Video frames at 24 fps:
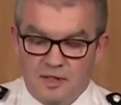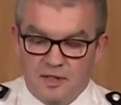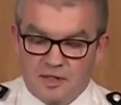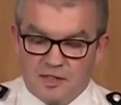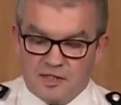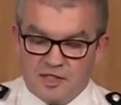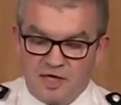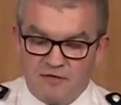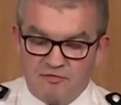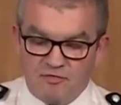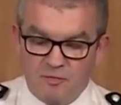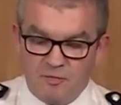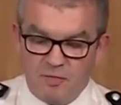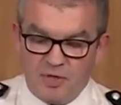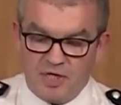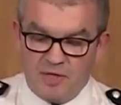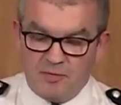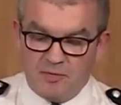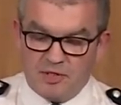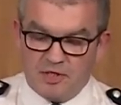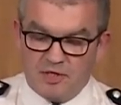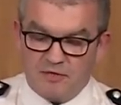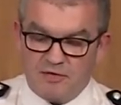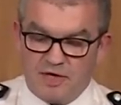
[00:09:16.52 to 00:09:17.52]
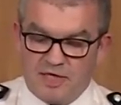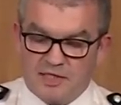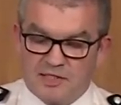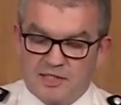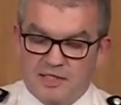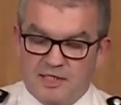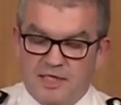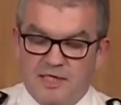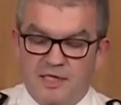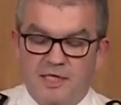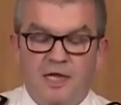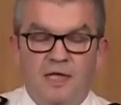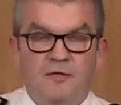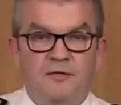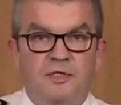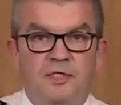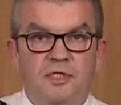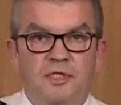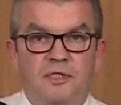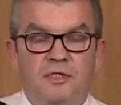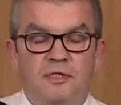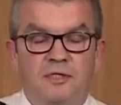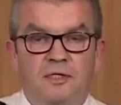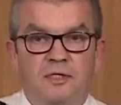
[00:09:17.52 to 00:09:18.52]
Seven people arrested in
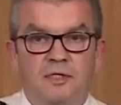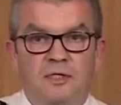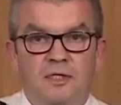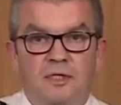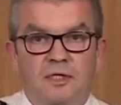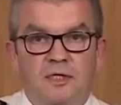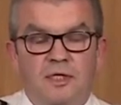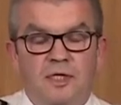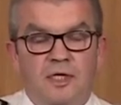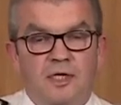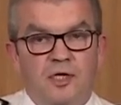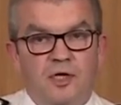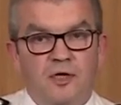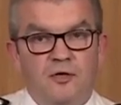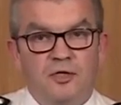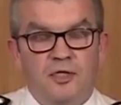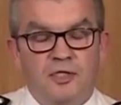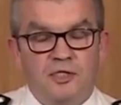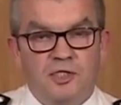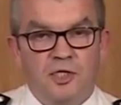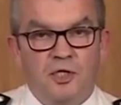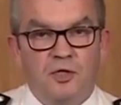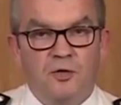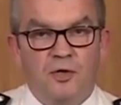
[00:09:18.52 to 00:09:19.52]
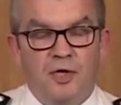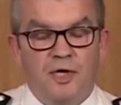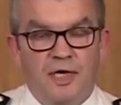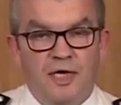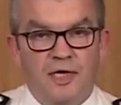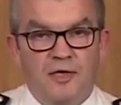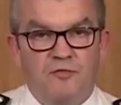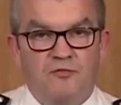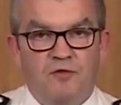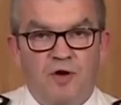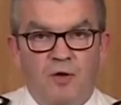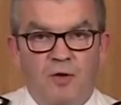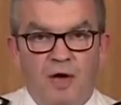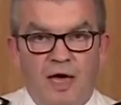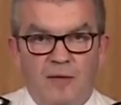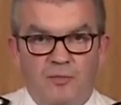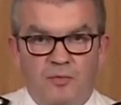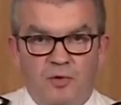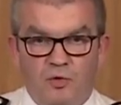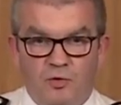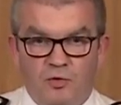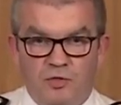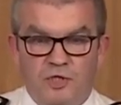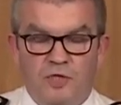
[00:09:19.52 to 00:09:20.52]
London, including two at Heathrow
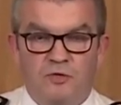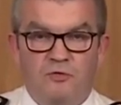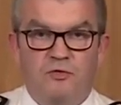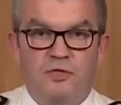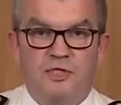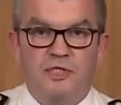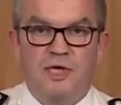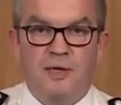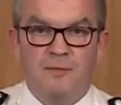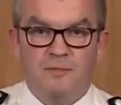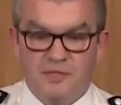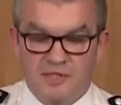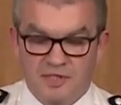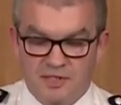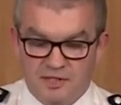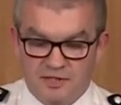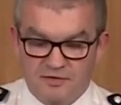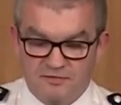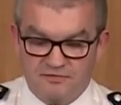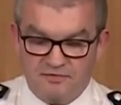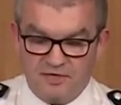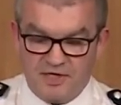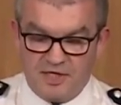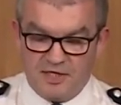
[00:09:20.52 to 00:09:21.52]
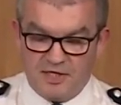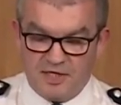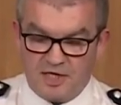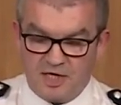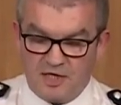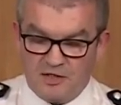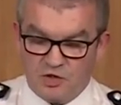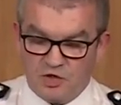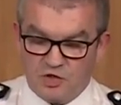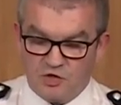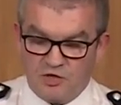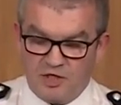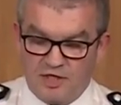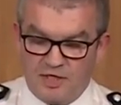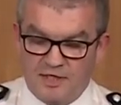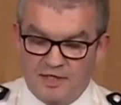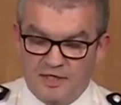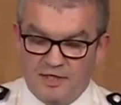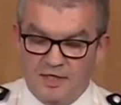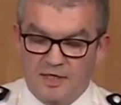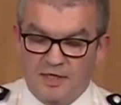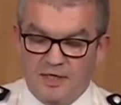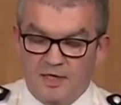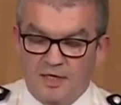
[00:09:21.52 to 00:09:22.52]
Airport who were attempting to flee the country
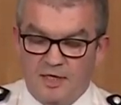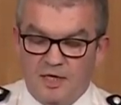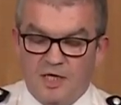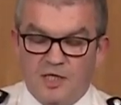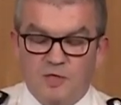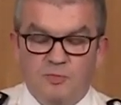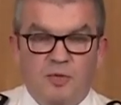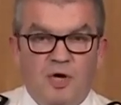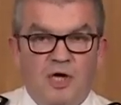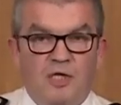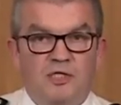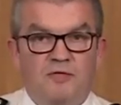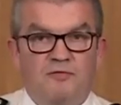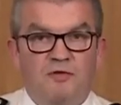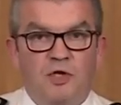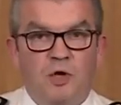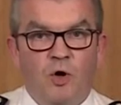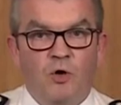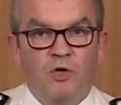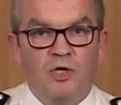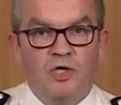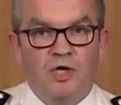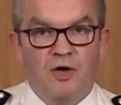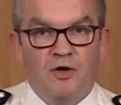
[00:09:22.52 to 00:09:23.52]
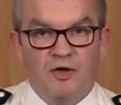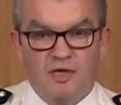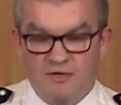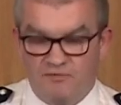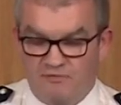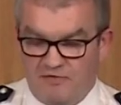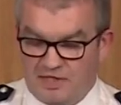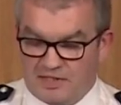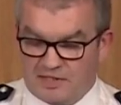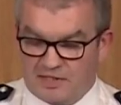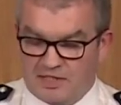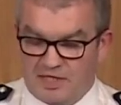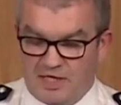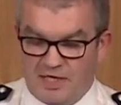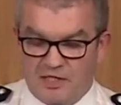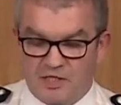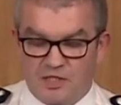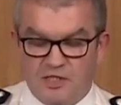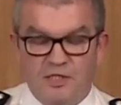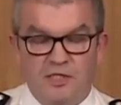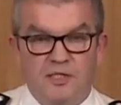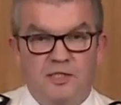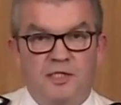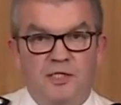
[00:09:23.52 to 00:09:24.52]
as part of an ongoing
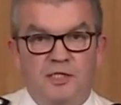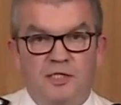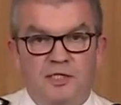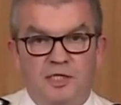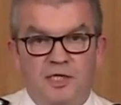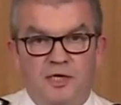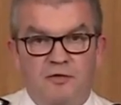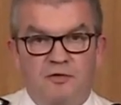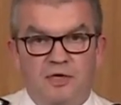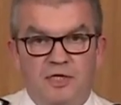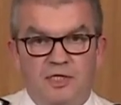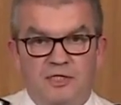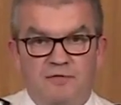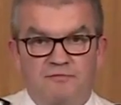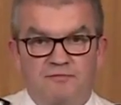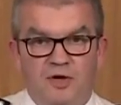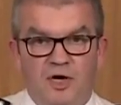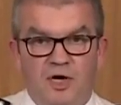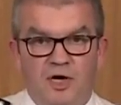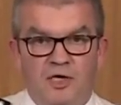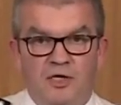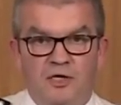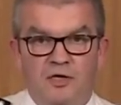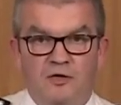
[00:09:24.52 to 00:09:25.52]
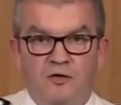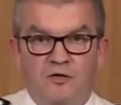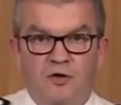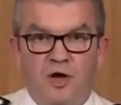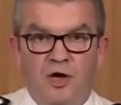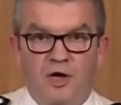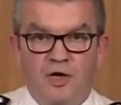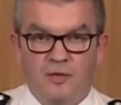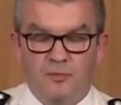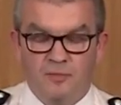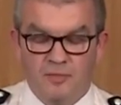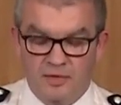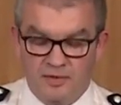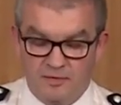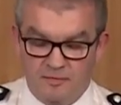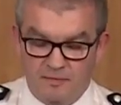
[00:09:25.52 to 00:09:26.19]
investigation into serious violent crime.